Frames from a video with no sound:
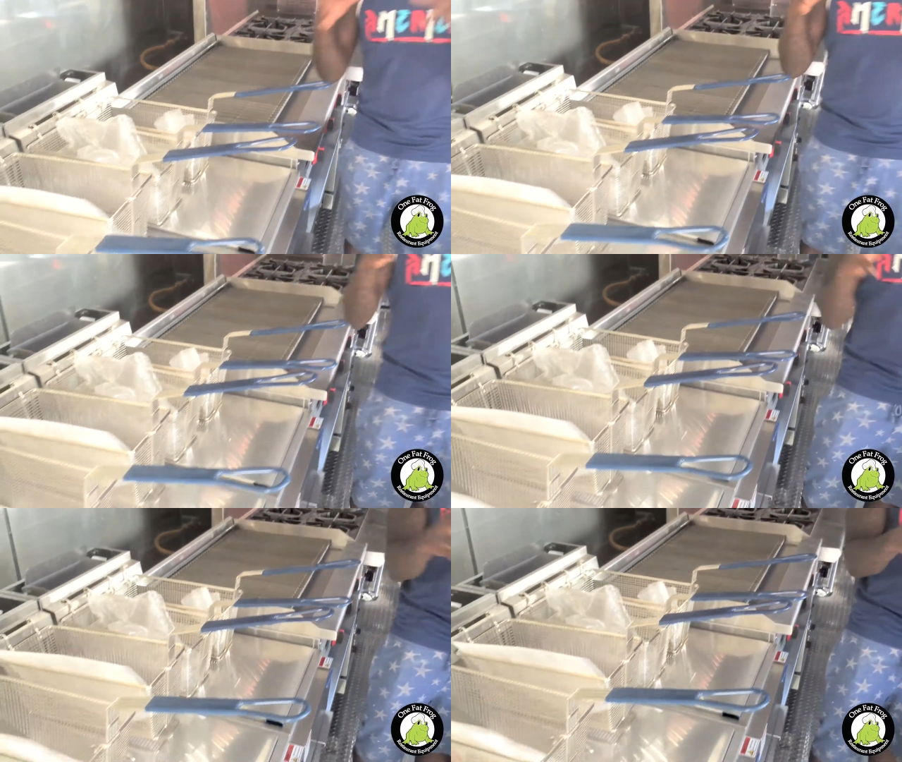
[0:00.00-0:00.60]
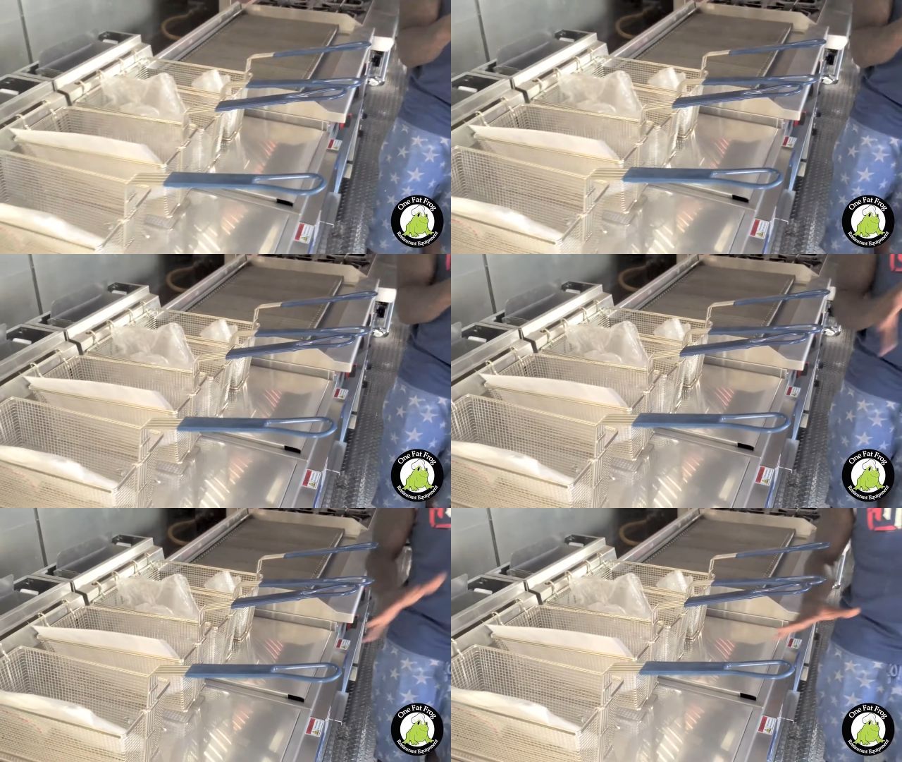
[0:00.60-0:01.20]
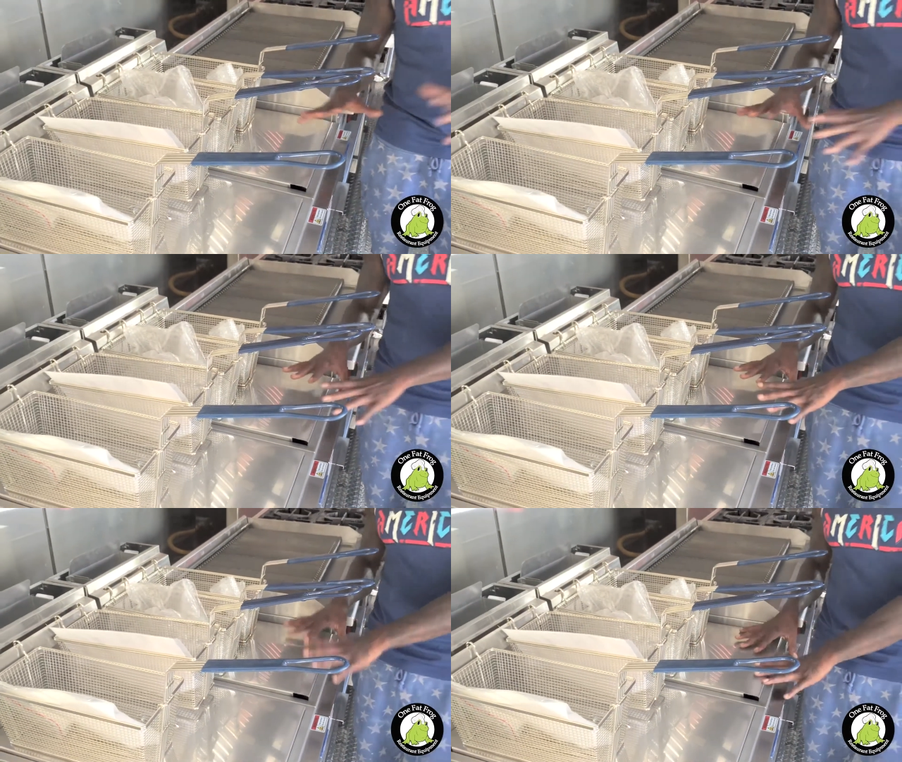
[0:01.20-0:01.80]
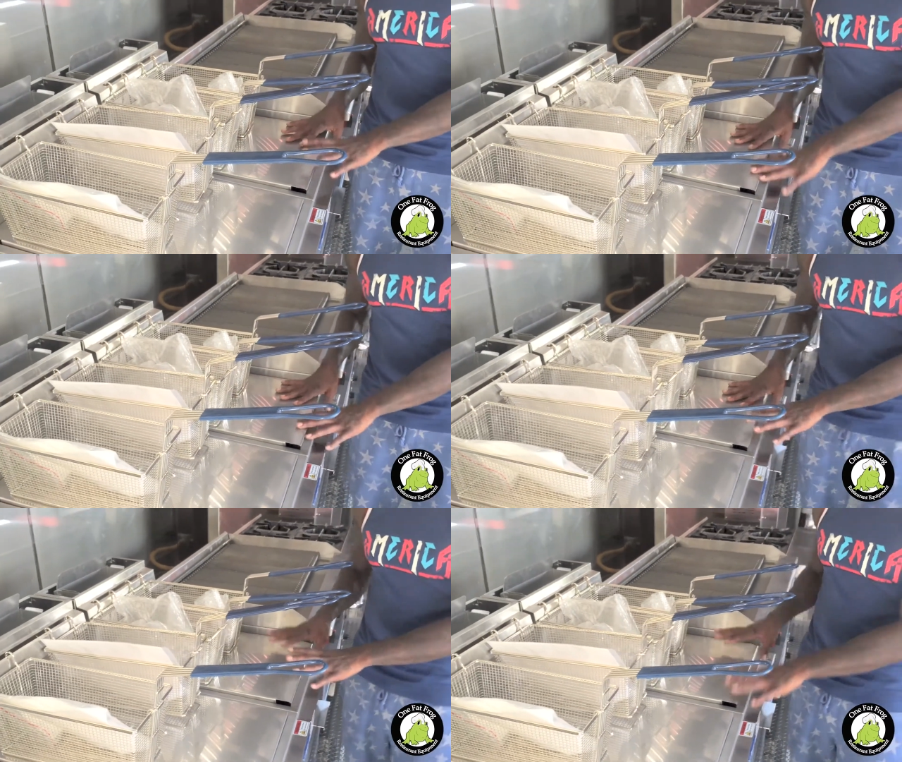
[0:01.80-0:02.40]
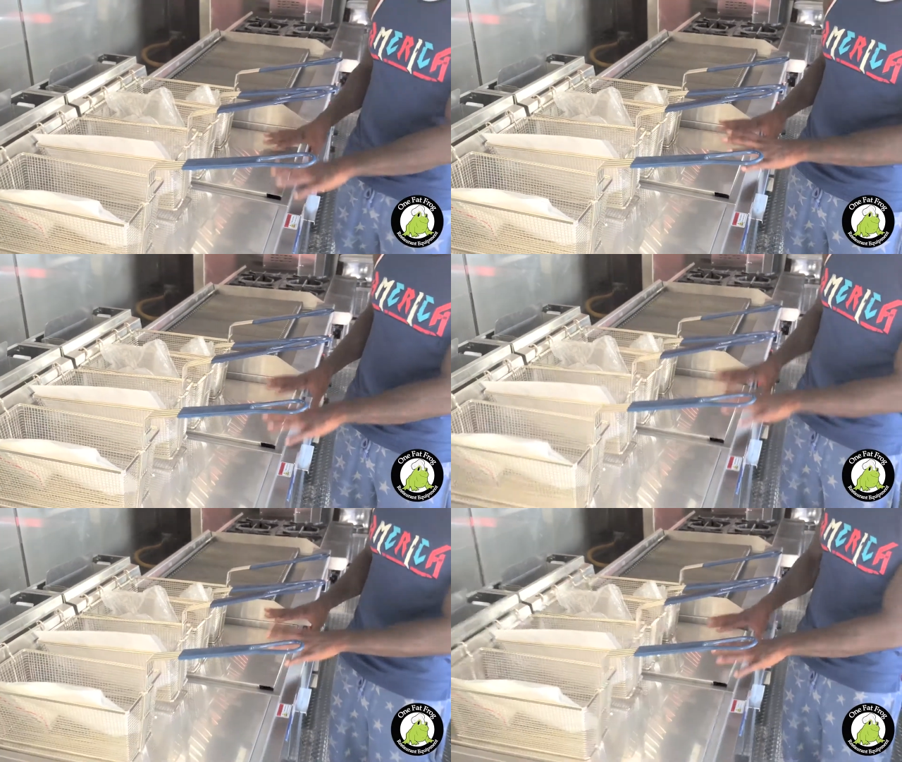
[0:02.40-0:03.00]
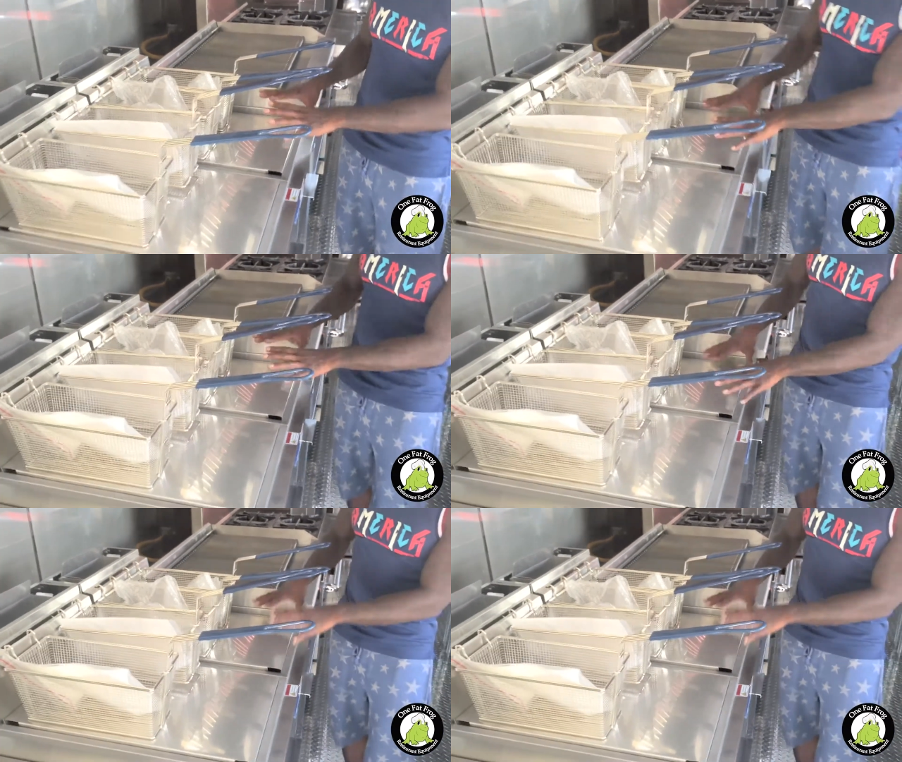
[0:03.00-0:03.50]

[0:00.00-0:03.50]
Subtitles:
No face is visible, so there are no lips to read.